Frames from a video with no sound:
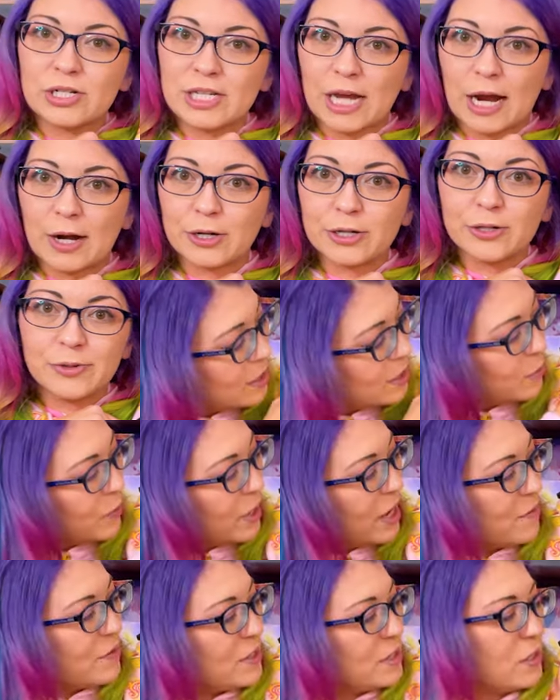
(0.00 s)
Saturn. And then we
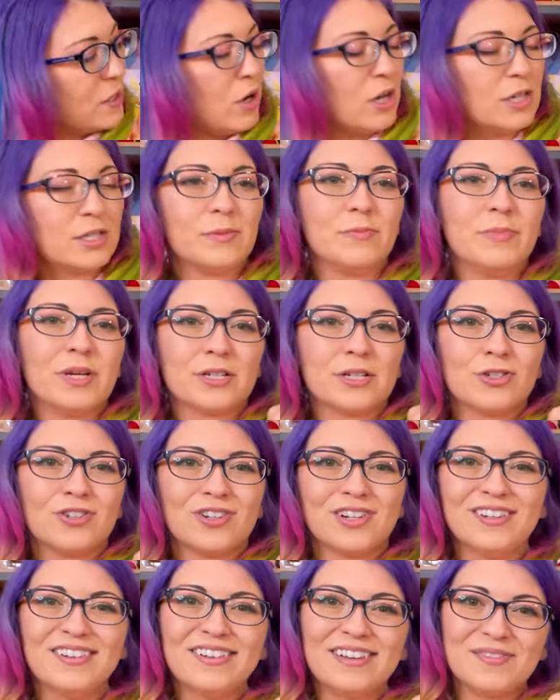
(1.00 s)
have this awesome
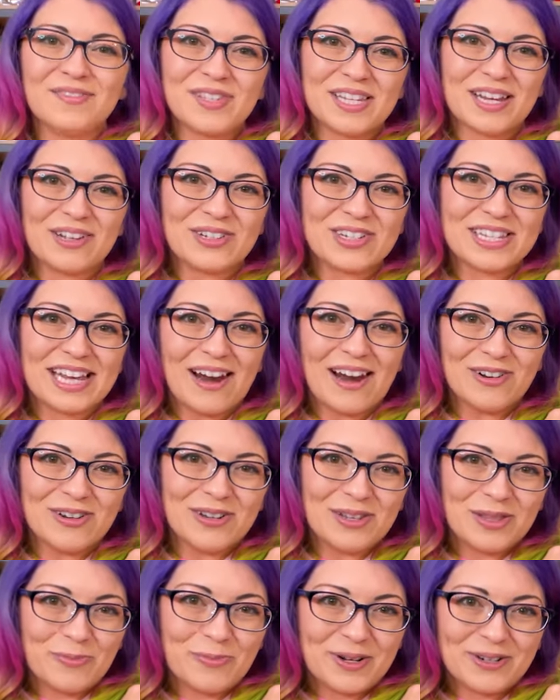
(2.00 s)
picture of Sailor Saturn
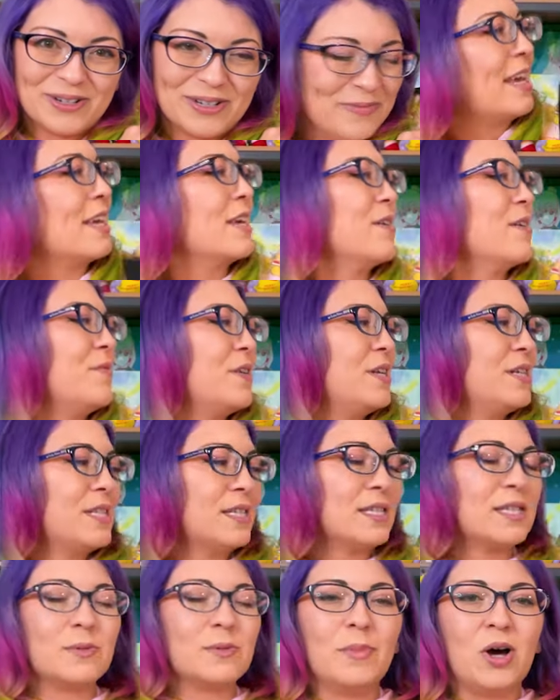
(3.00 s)
in the middle. And given it's a
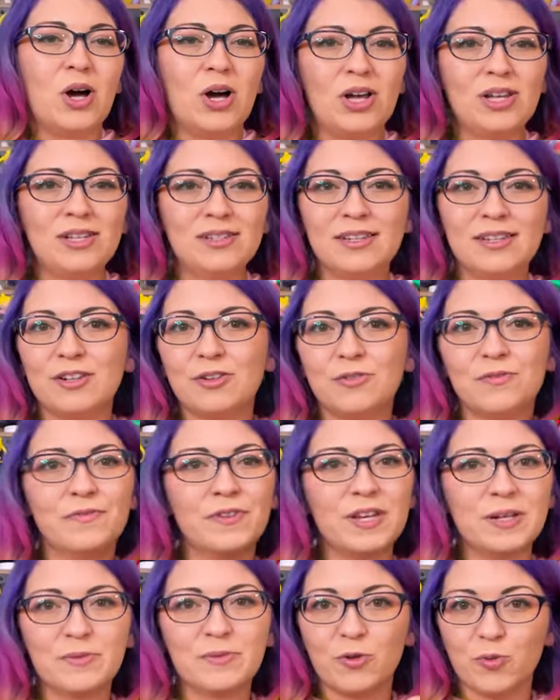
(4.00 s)
small, it'll
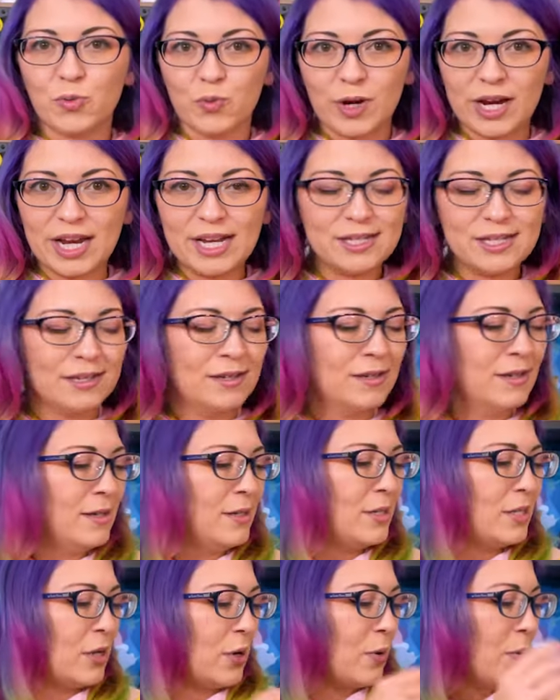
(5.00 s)
fit great.
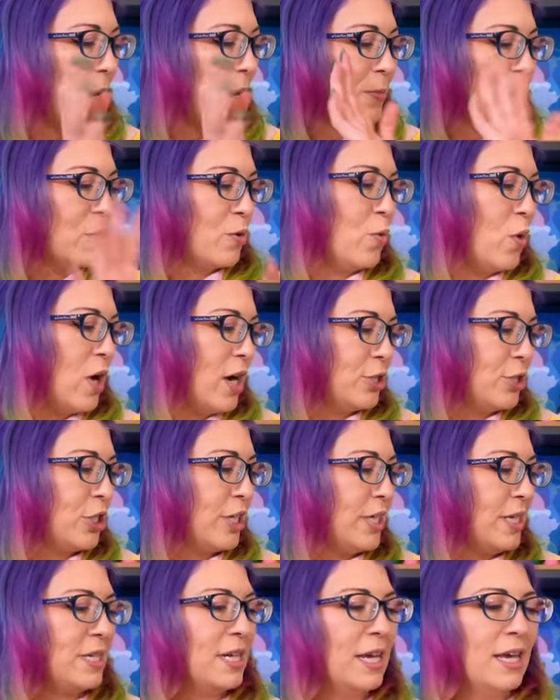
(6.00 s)
So I'm gonna wash
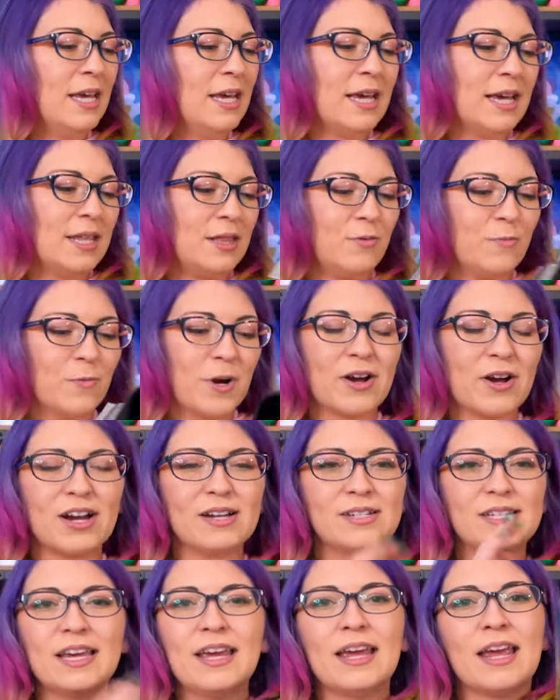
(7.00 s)
it and then wear
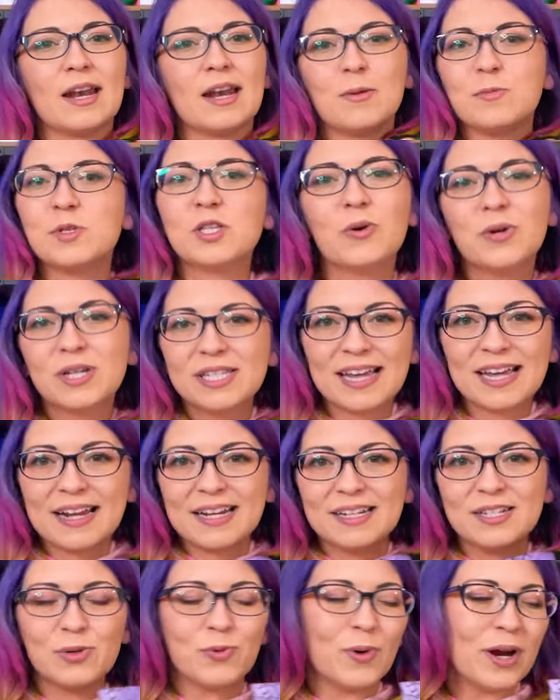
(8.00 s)
it. And I'm so
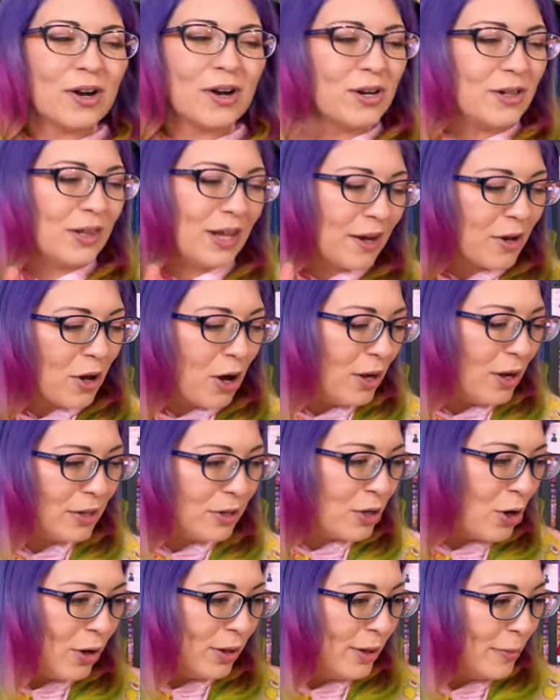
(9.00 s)
excited to wear it like on
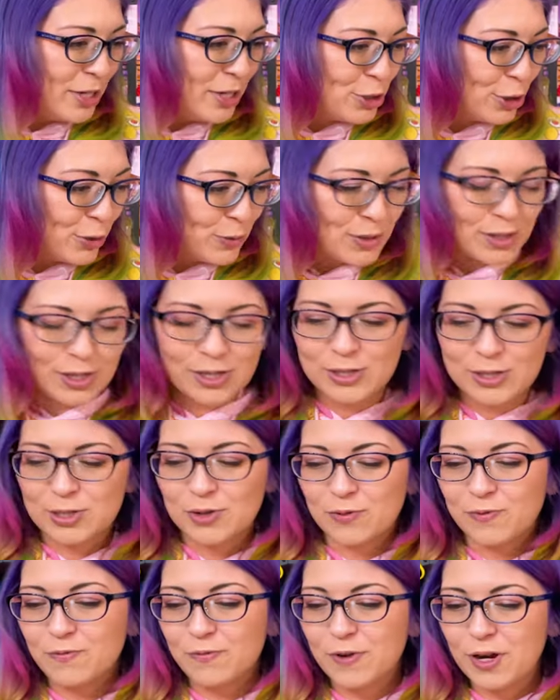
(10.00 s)
all of my shows.
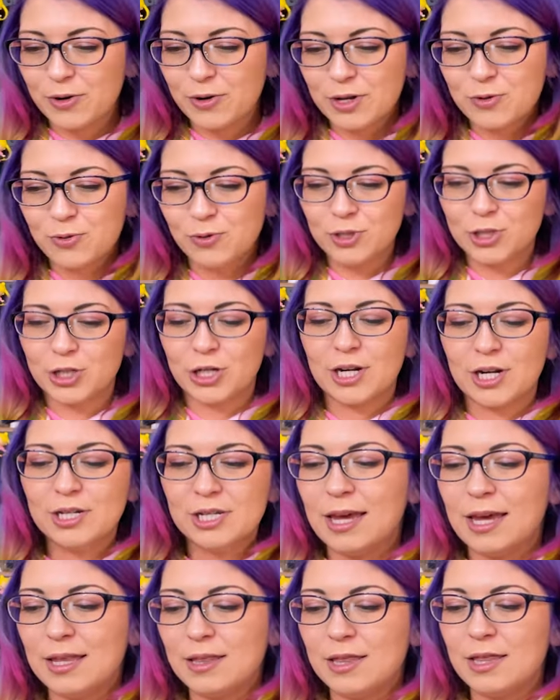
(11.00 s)
So very cool shirt.
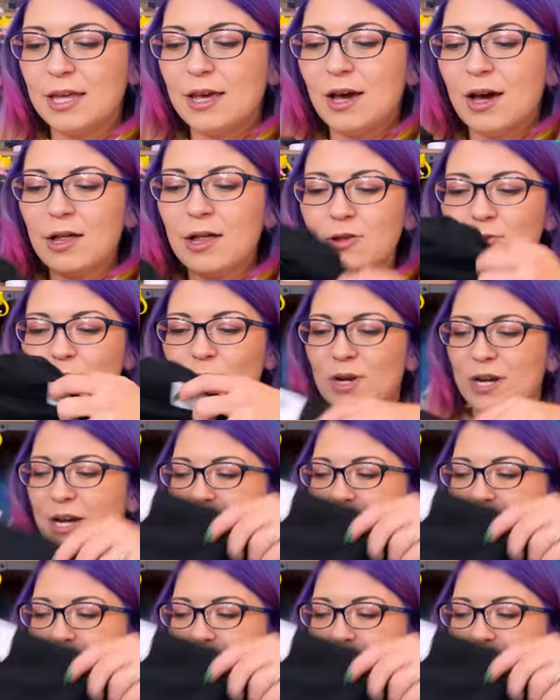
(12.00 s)
And the other one